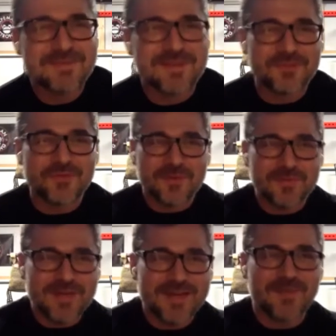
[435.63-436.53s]
a little
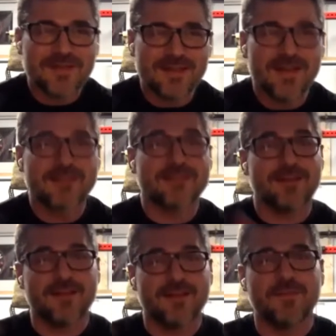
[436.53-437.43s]
twin bed, my desk,
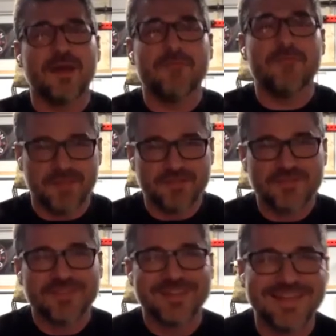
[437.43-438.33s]
and my bench. Awesome.